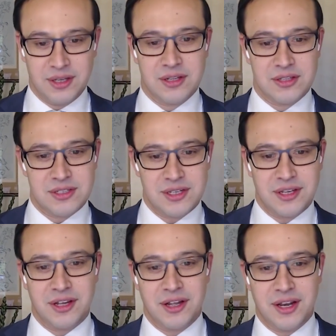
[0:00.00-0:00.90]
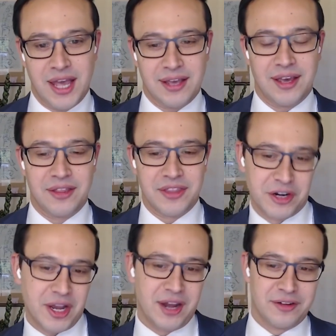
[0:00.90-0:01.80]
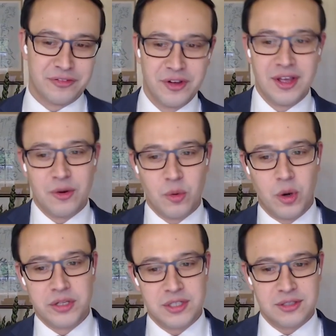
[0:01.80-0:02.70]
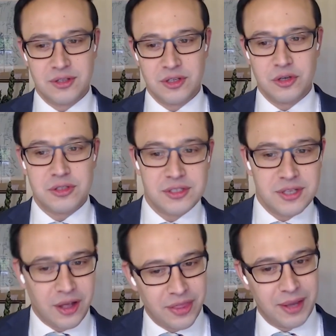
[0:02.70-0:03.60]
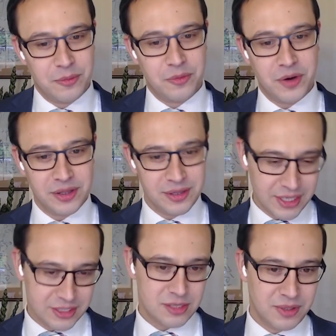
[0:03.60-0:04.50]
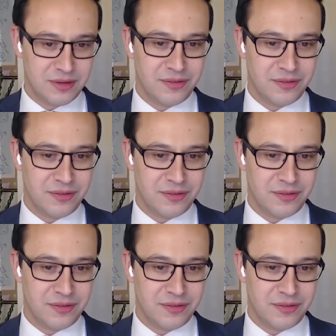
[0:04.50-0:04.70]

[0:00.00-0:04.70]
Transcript: it's and they're kind of wanting you to tell them what needs to be